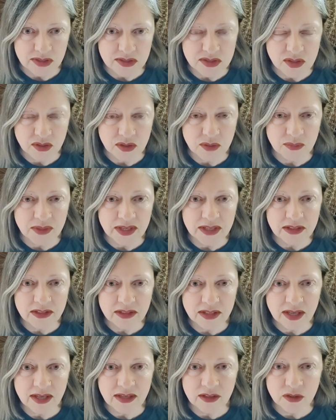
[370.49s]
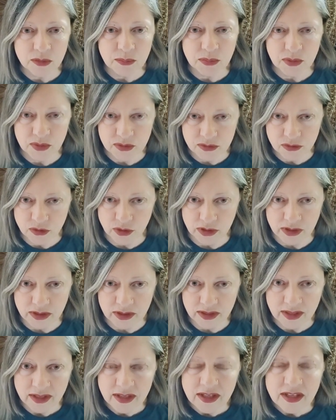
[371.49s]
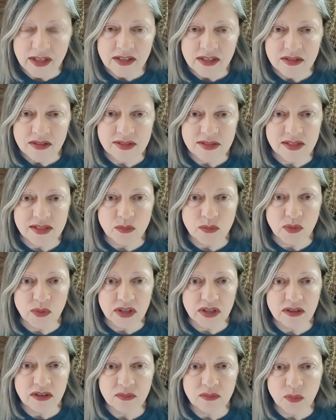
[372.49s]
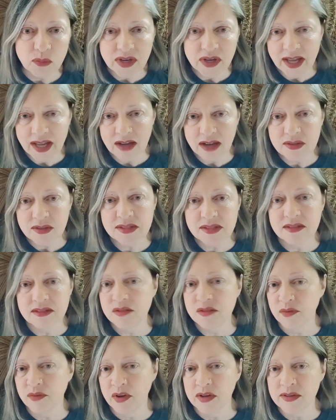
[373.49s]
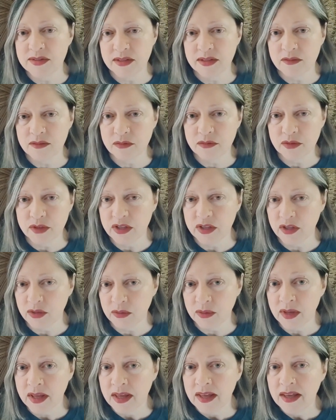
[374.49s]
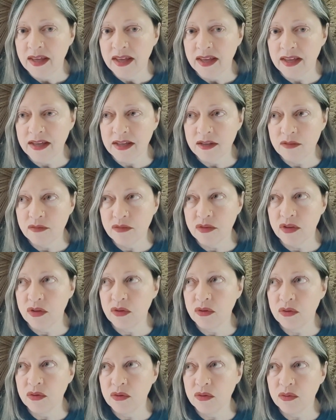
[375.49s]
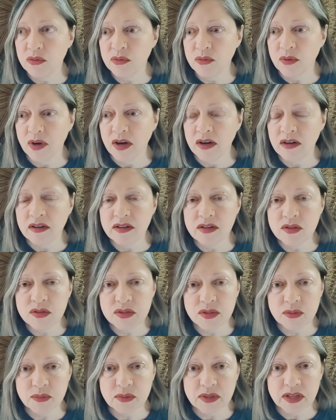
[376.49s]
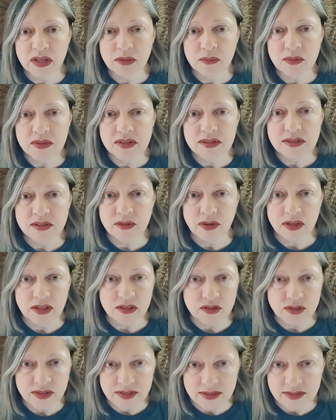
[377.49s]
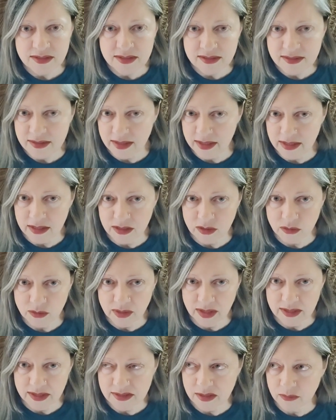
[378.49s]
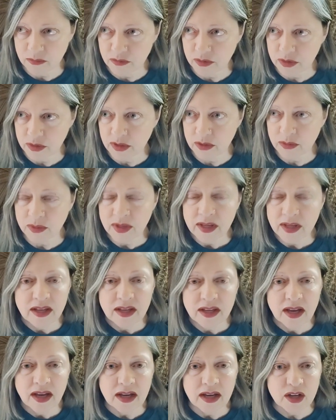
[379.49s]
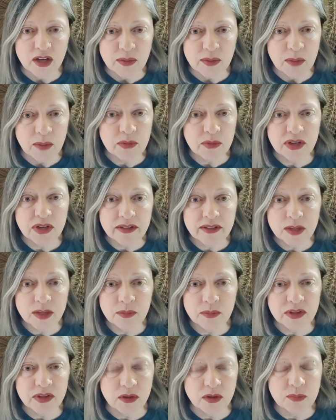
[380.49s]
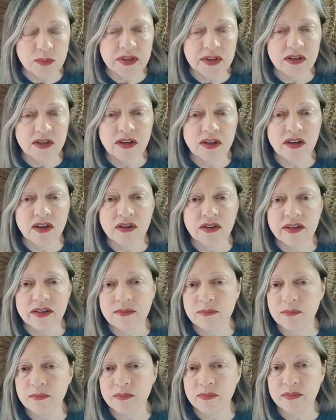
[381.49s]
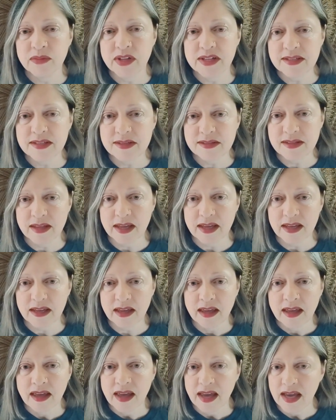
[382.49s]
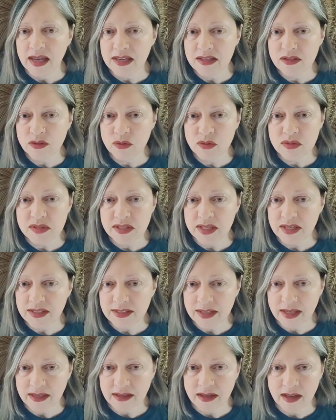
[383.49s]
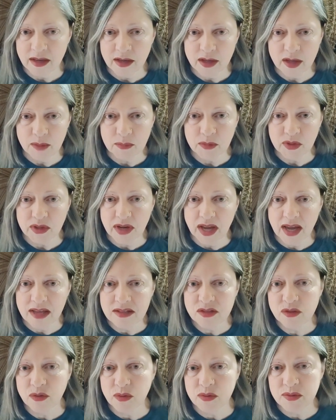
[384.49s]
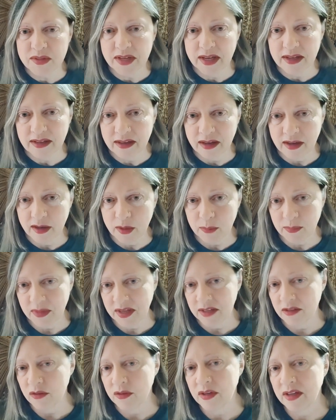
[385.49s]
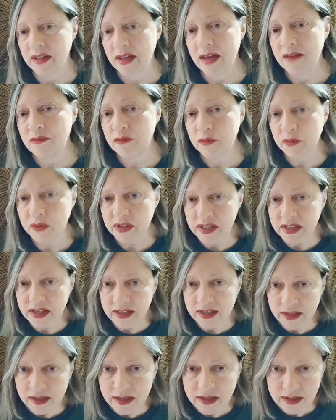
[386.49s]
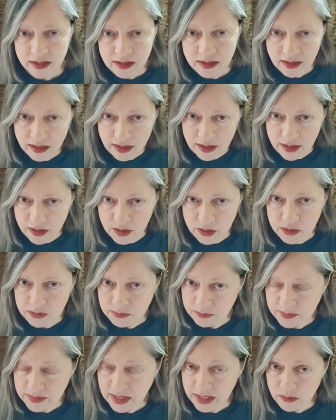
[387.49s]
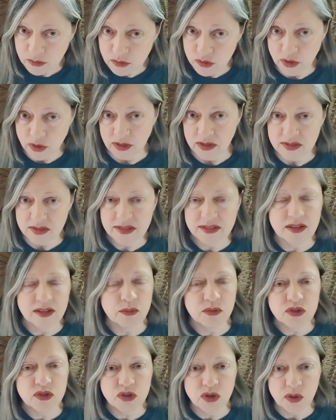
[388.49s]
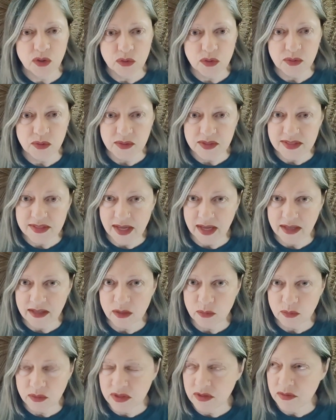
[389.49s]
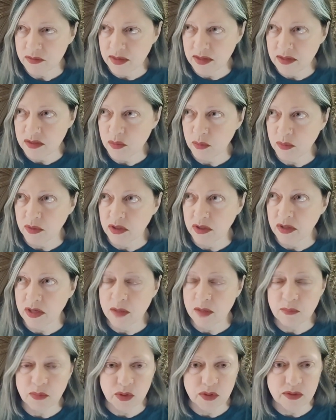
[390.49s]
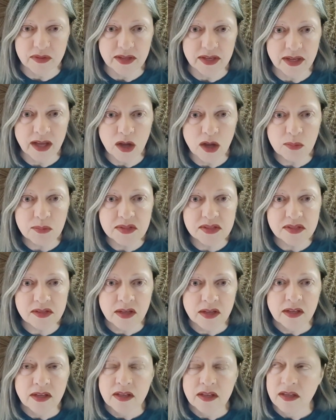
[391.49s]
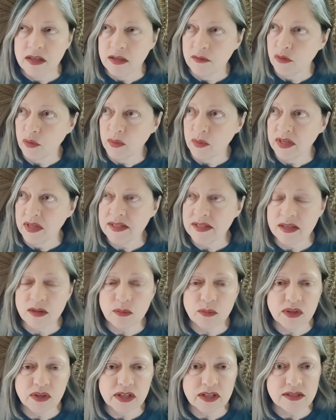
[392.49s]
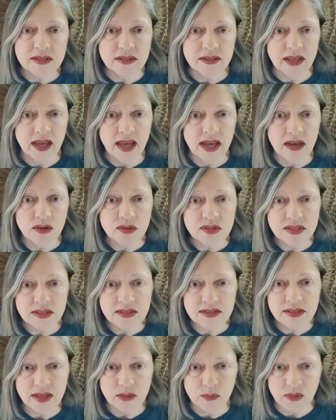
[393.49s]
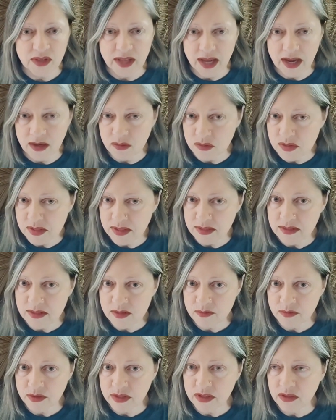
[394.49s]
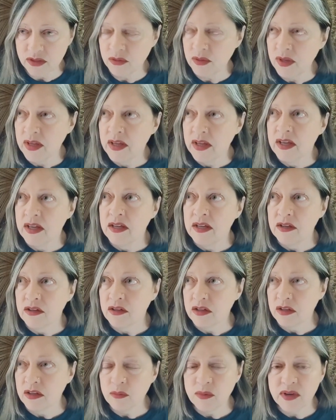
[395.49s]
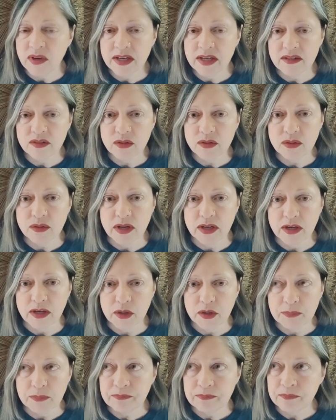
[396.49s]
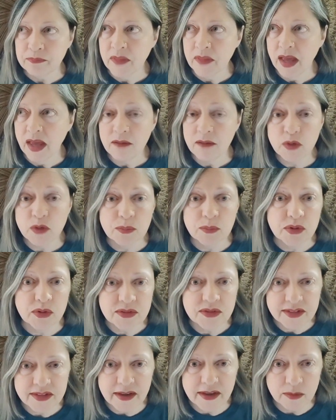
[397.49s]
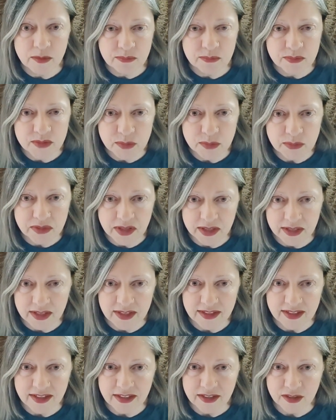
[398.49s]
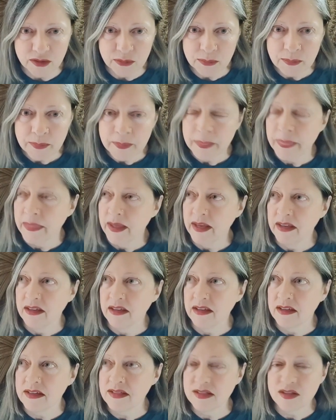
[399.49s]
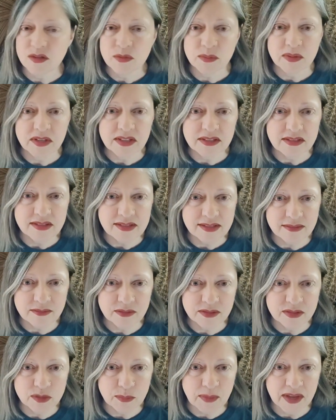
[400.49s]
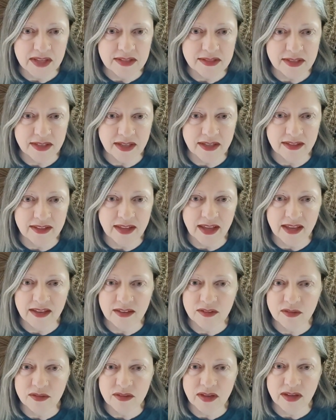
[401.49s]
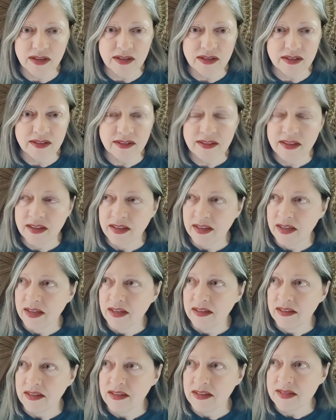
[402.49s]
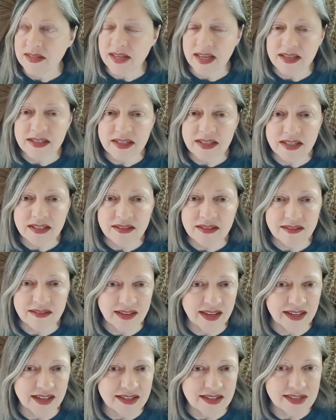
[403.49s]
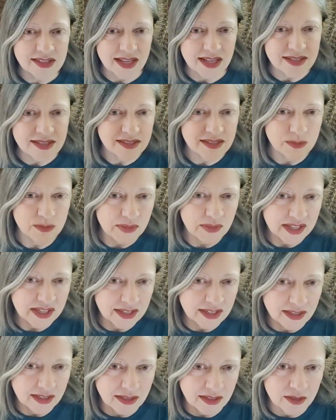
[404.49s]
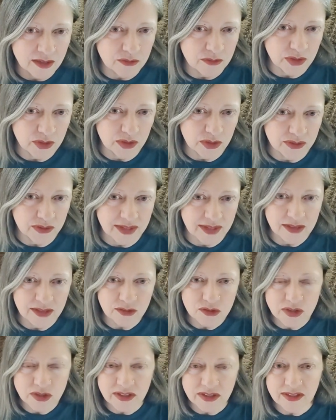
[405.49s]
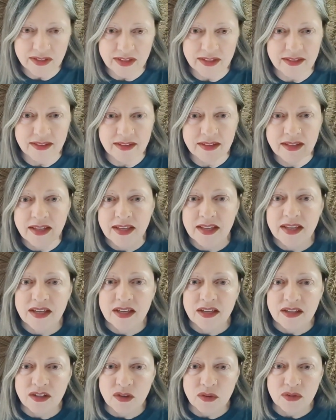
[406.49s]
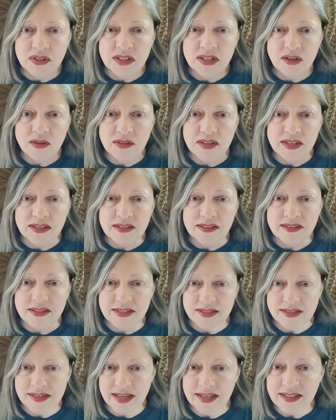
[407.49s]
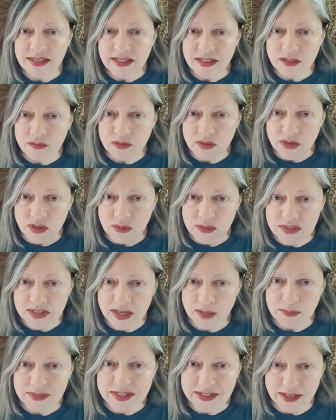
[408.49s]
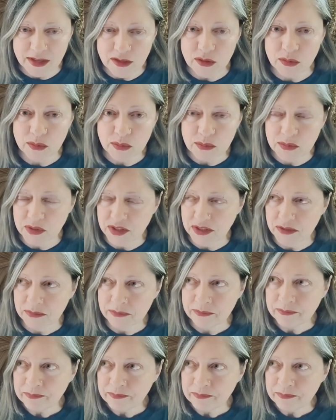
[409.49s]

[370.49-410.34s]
So you want to look at your birth chart to see where, what house this falls in for you. And if you aren't used to working with astrology, this is like a new concept for you. I'll put a link below, but you can go to places like astroseek.com or astro.com, and you can get free natal charts that will show you exactly where your things were at birth. It helps if you want to see where it is in the houses, like what house it is for you. You're going to want to have your birth time to plug in there, because it's really just dependent on that. The ascendant kind of sets the beginning of your natal chart, and you only know the descendant if you know what time of day you were born.